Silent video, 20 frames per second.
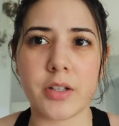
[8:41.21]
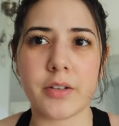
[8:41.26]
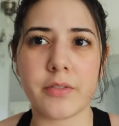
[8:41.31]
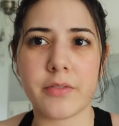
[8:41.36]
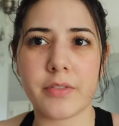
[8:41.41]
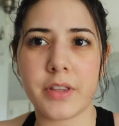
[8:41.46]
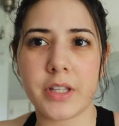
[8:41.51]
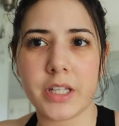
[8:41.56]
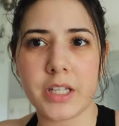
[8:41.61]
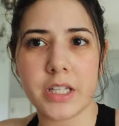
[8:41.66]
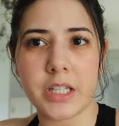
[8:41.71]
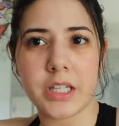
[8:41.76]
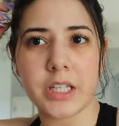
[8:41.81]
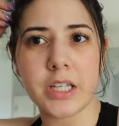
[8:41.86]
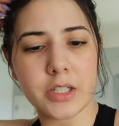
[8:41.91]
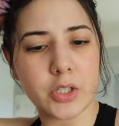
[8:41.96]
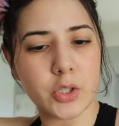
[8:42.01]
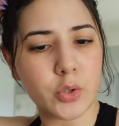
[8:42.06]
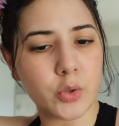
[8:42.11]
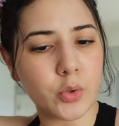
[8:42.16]
of the
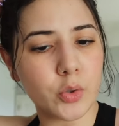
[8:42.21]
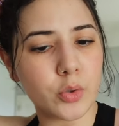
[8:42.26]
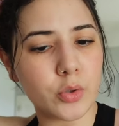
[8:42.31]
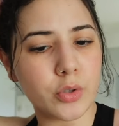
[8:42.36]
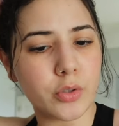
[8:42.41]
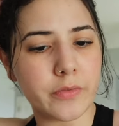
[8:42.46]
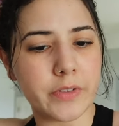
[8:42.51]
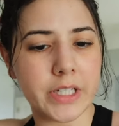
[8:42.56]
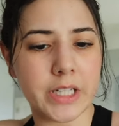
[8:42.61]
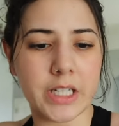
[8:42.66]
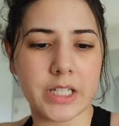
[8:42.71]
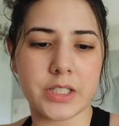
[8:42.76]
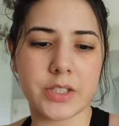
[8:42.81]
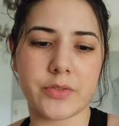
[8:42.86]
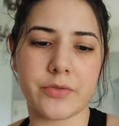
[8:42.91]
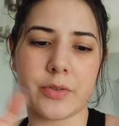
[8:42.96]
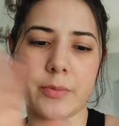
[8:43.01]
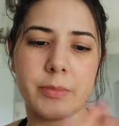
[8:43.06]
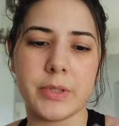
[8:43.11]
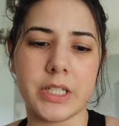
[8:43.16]
little novellas
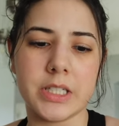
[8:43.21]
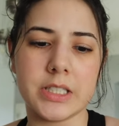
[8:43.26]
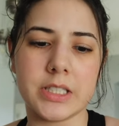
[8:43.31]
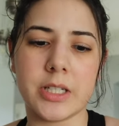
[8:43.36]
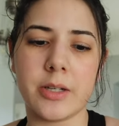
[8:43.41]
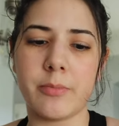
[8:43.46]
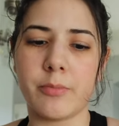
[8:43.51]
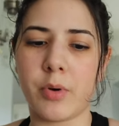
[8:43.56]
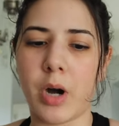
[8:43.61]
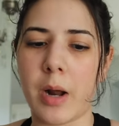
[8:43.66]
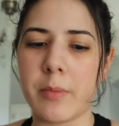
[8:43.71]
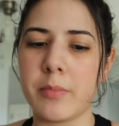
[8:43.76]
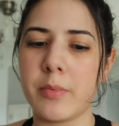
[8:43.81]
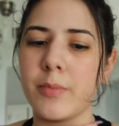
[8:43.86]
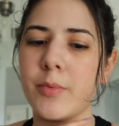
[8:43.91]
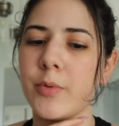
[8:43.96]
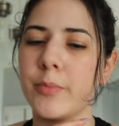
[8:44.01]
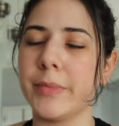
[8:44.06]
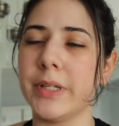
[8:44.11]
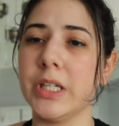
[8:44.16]
from this
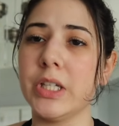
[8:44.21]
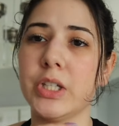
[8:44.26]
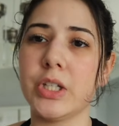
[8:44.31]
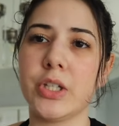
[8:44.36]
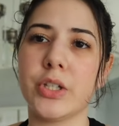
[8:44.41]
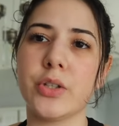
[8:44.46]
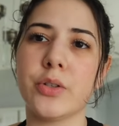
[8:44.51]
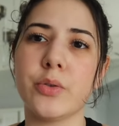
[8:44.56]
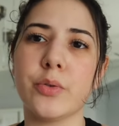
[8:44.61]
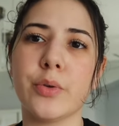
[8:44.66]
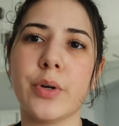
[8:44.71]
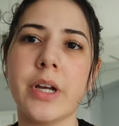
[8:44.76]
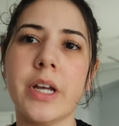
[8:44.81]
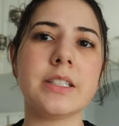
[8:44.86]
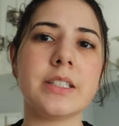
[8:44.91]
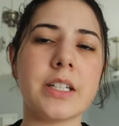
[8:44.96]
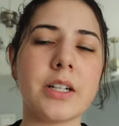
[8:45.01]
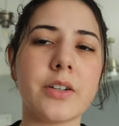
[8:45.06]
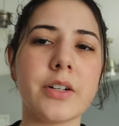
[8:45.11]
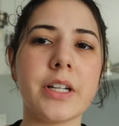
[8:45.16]
Improbable Meet Cute
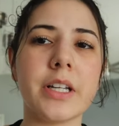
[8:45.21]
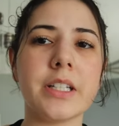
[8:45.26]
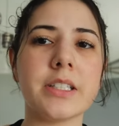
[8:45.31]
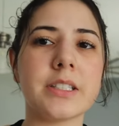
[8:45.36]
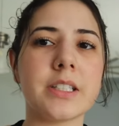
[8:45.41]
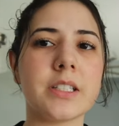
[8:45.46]
series,